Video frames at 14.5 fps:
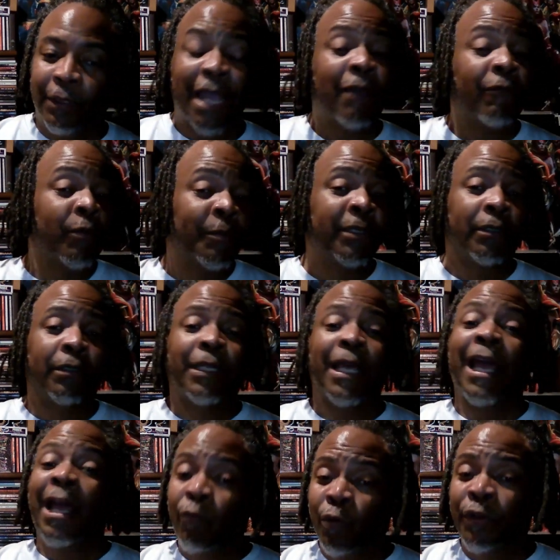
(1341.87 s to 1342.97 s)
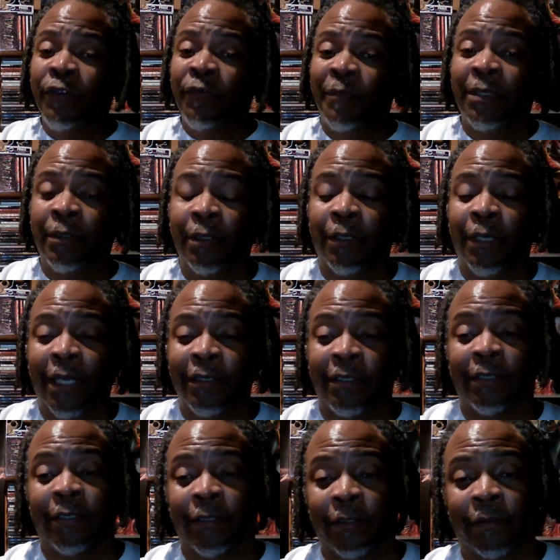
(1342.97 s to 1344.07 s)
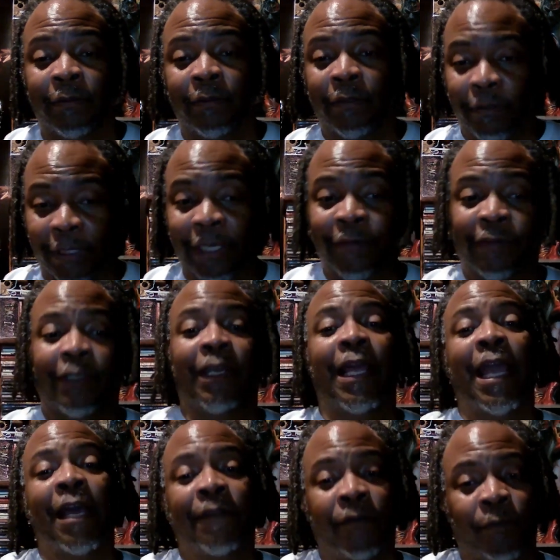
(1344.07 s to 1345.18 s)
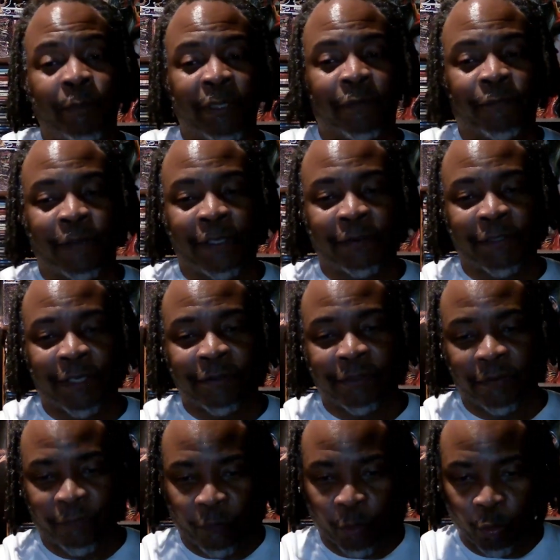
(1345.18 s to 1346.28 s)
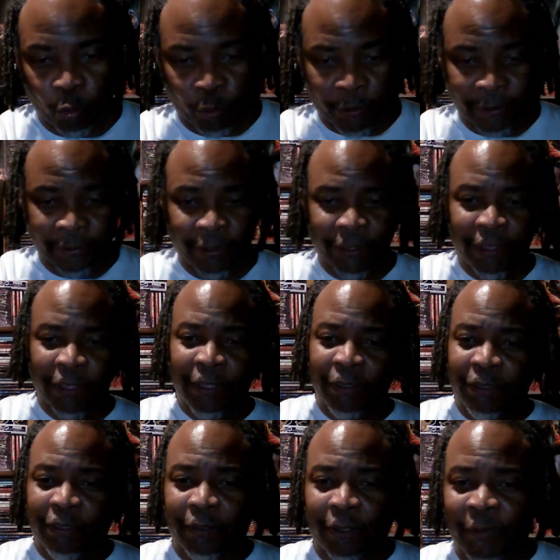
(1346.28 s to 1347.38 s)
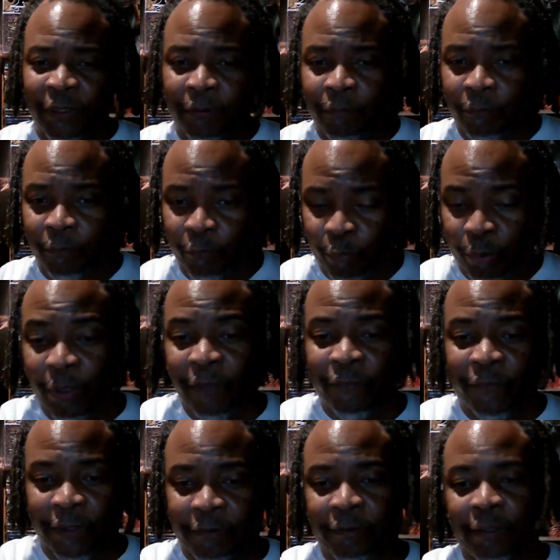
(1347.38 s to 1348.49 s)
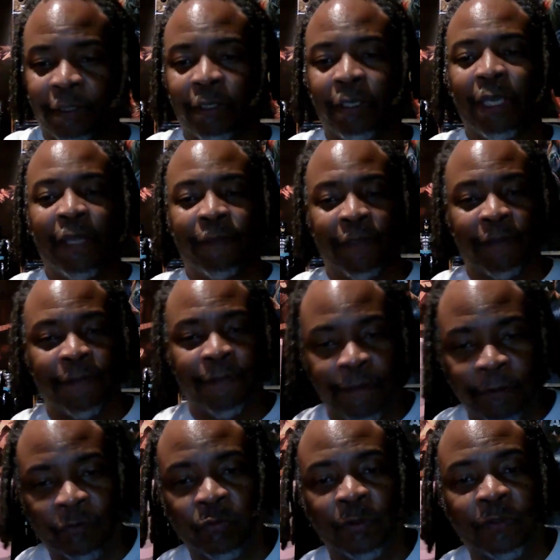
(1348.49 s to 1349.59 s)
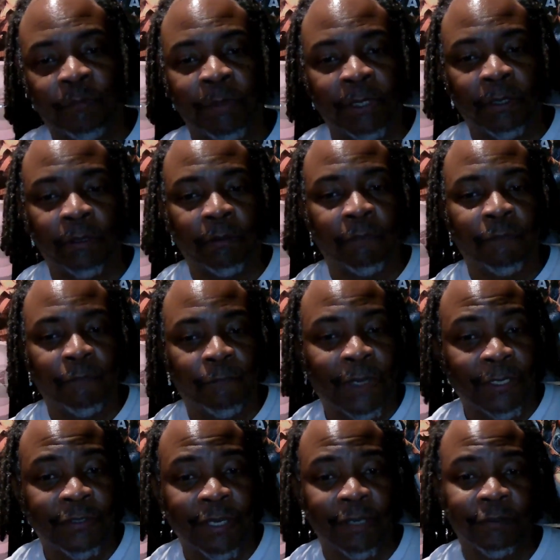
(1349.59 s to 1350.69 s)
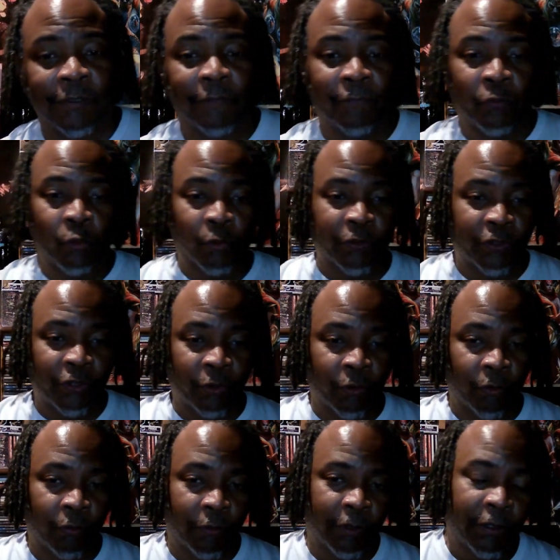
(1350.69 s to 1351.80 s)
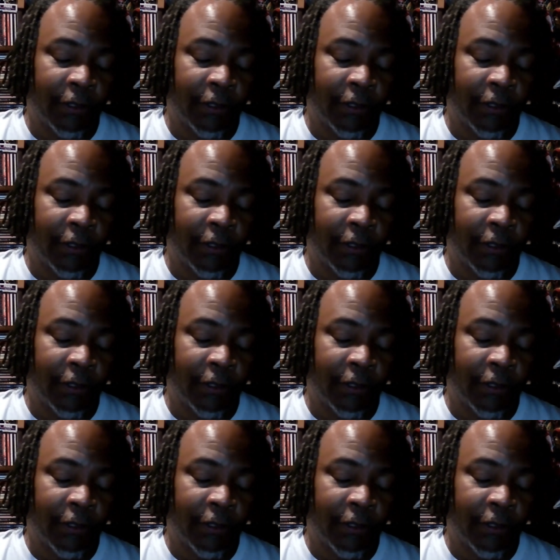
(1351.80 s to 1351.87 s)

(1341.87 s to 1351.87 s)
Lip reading: That would be a, that would have been a good idea, like I said, had there been a Fantastic Four 1. Previously, and then this would have been Fantastic Four 2.